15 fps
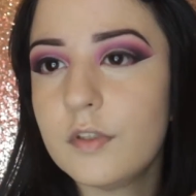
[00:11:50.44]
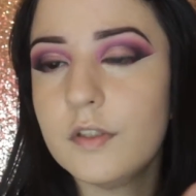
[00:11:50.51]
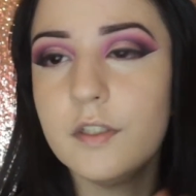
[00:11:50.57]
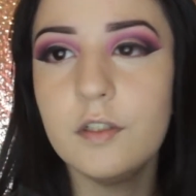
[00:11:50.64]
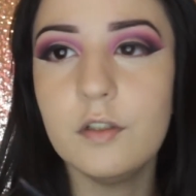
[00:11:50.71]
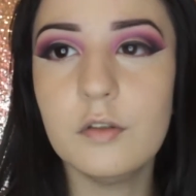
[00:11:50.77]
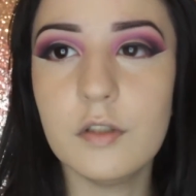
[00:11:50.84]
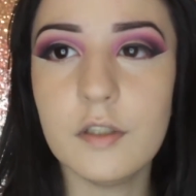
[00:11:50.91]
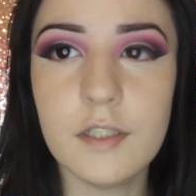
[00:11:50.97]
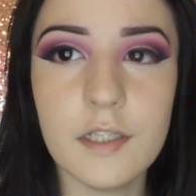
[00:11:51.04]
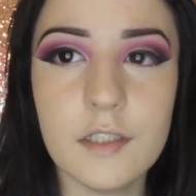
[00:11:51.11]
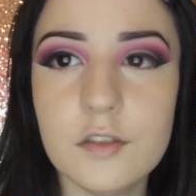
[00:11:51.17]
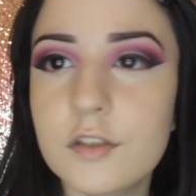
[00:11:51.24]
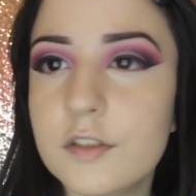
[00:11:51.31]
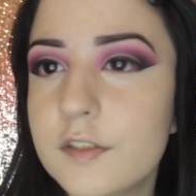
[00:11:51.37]
There you go,
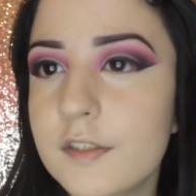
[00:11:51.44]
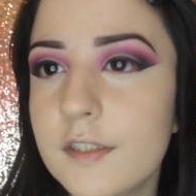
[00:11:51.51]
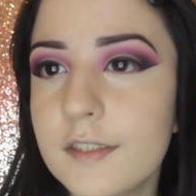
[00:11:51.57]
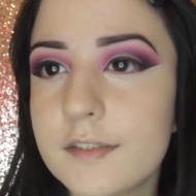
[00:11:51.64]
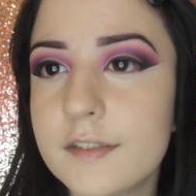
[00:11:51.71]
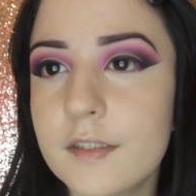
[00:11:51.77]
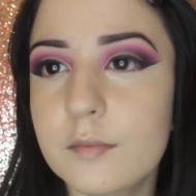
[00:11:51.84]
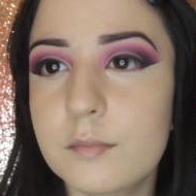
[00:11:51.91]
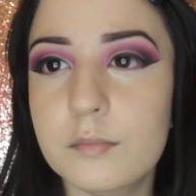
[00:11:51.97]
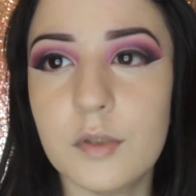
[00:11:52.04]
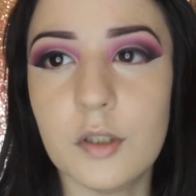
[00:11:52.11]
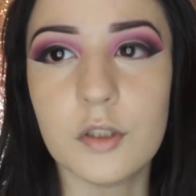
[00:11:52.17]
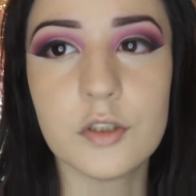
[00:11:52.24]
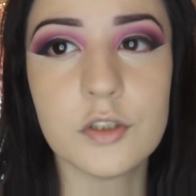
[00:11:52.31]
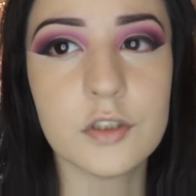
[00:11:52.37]
again using that same
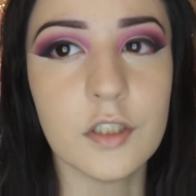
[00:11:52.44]
brush